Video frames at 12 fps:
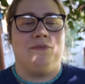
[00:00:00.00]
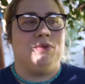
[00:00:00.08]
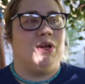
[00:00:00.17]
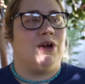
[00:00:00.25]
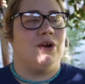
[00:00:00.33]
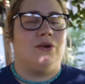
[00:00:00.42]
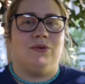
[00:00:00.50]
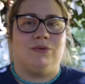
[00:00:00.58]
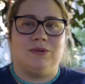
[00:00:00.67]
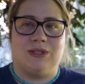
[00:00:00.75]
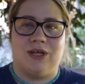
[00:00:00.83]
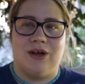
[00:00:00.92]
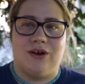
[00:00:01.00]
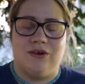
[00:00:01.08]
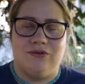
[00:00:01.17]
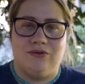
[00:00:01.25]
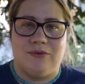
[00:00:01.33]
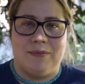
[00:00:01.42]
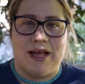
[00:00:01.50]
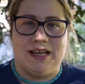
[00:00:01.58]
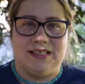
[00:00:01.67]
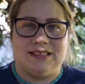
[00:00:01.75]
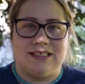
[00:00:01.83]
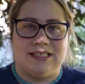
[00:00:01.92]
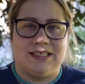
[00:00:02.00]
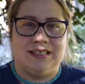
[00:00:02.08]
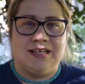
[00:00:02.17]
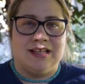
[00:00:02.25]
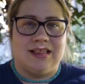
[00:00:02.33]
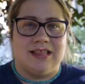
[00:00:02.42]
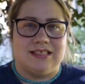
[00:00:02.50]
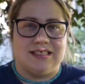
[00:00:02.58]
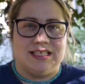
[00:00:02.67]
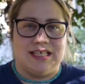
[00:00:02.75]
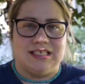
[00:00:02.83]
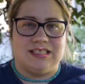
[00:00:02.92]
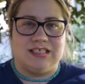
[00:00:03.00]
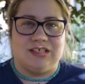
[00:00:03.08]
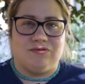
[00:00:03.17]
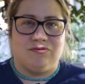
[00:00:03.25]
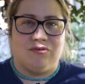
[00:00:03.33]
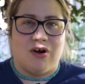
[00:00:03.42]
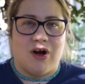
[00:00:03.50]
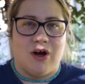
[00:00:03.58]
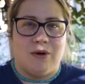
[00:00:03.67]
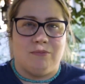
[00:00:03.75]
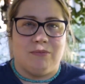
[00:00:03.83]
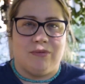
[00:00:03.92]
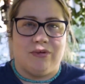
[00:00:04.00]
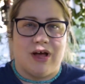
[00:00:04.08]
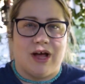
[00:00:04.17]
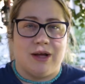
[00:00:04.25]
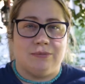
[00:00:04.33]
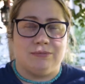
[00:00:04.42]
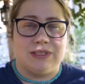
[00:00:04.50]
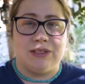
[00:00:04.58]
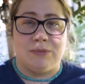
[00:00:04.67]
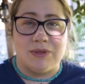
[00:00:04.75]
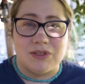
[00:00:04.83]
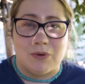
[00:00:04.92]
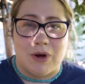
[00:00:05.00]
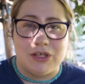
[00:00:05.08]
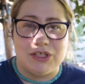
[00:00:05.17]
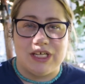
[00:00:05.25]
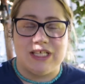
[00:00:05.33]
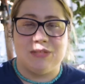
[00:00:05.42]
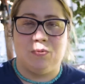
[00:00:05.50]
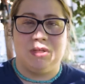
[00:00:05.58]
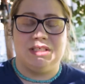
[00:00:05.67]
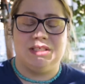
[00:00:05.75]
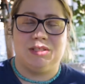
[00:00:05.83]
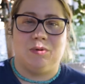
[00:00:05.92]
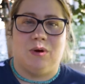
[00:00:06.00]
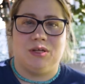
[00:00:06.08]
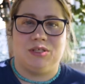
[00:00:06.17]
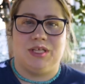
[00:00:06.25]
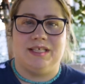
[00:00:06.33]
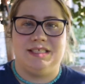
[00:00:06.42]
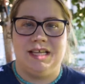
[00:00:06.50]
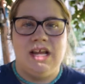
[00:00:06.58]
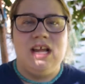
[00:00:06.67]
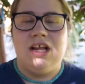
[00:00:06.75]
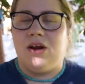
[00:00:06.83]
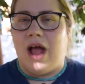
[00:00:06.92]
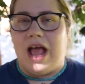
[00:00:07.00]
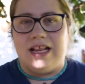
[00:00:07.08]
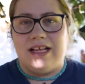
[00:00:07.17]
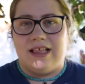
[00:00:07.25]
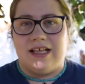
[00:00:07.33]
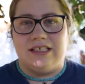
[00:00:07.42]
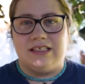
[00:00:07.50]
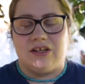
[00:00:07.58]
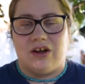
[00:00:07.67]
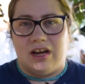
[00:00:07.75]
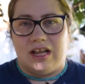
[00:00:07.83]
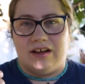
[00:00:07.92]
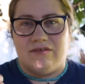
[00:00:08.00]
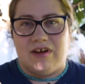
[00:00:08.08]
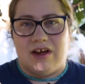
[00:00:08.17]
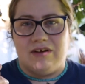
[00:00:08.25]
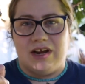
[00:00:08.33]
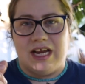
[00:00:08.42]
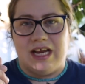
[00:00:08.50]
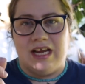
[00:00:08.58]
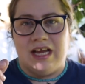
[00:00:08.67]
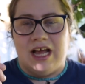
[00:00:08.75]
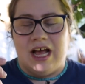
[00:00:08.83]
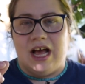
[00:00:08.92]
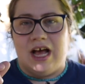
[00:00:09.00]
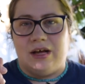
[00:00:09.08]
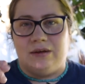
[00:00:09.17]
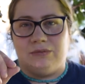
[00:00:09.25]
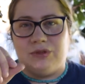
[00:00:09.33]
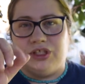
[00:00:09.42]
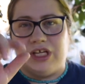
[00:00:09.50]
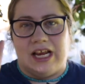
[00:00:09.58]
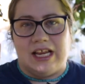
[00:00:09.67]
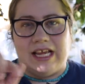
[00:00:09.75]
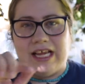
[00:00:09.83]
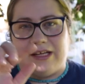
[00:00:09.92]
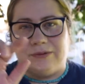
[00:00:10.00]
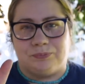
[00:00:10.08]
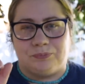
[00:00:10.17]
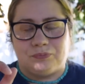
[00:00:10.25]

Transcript: You can also ferment the seeds from summer squashes, winter squashes, you know, anything that's got like a very jelly